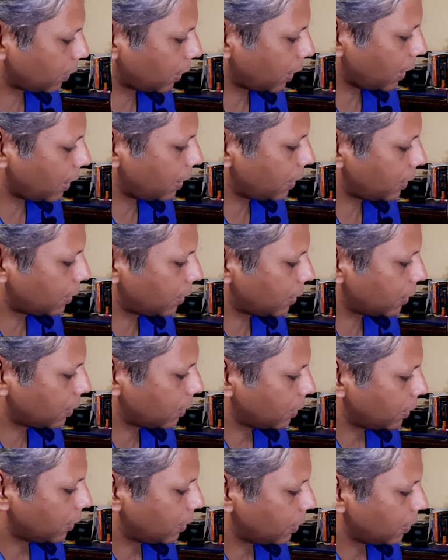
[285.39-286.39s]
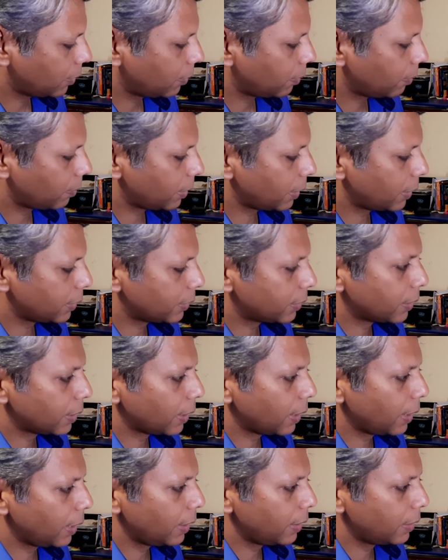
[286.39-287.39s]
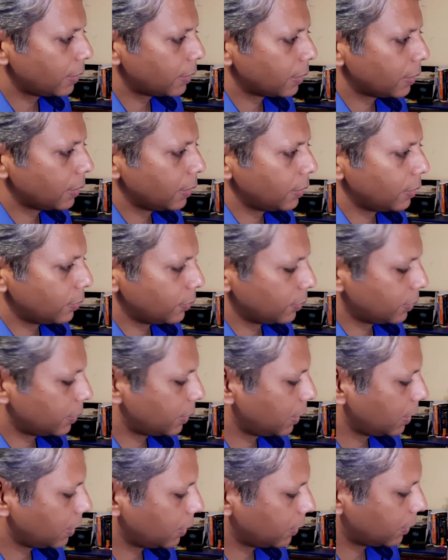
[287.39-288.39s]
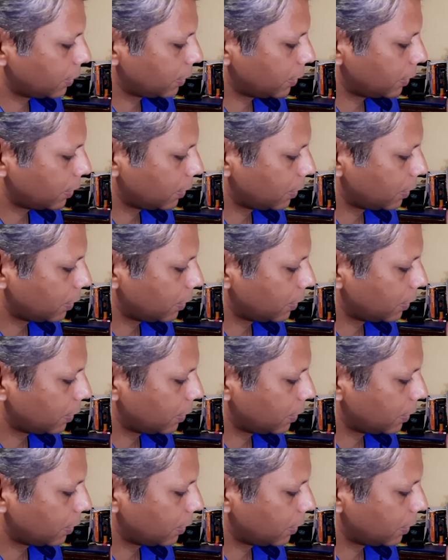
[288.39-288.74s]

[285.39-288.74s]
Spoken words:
8 plus 8 into 6